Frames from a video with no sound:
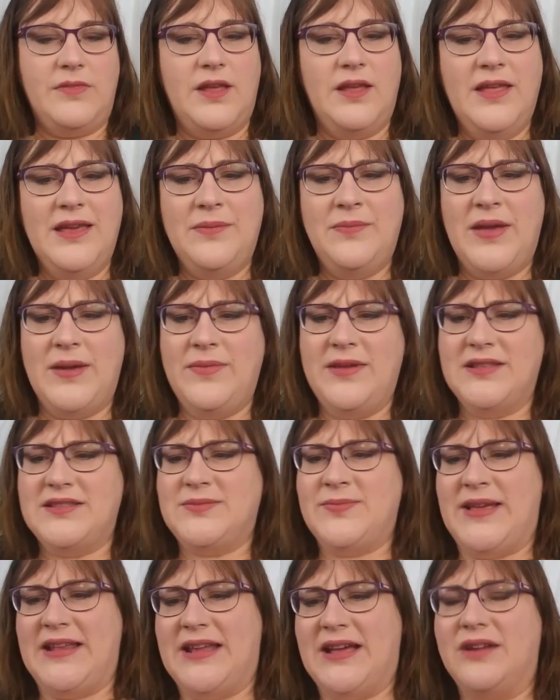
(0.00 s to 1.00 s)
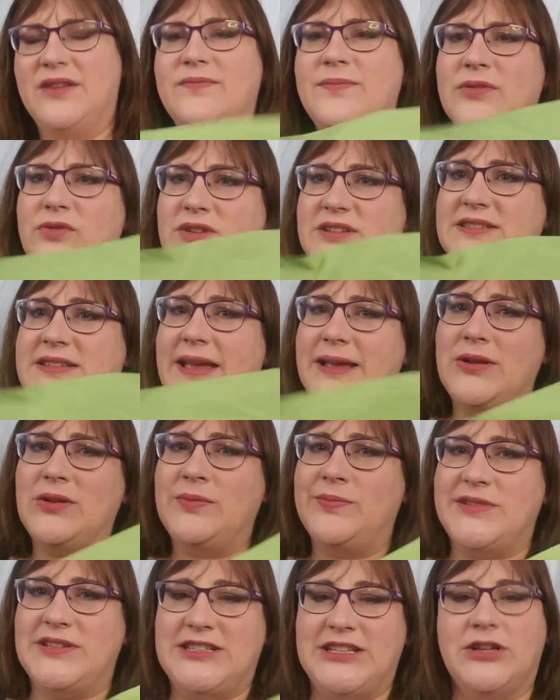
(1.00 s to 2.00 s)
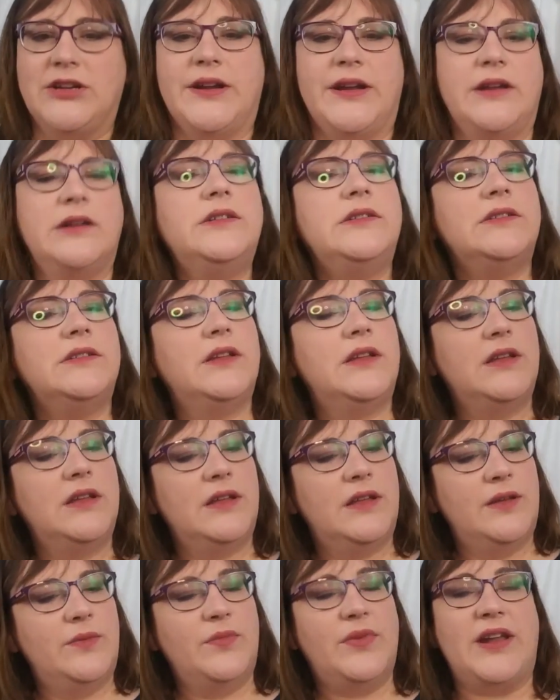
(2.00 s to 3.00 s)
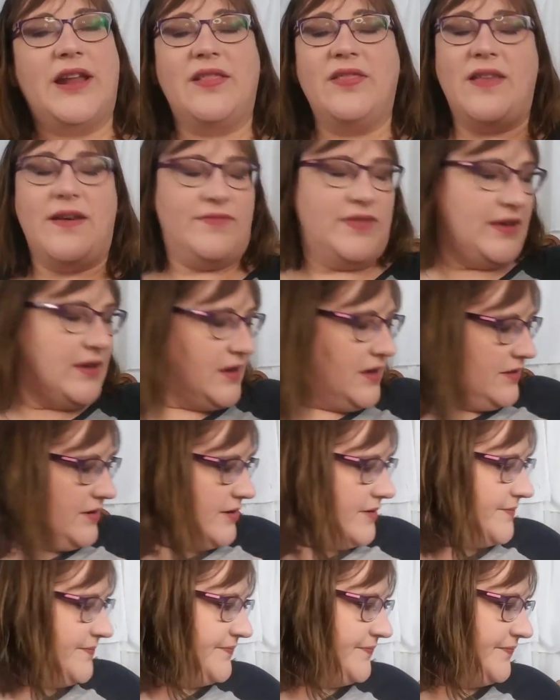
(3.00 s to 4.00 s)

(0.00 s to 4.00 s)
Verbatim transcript: like maybe it's made out of recycled material, but I love the color.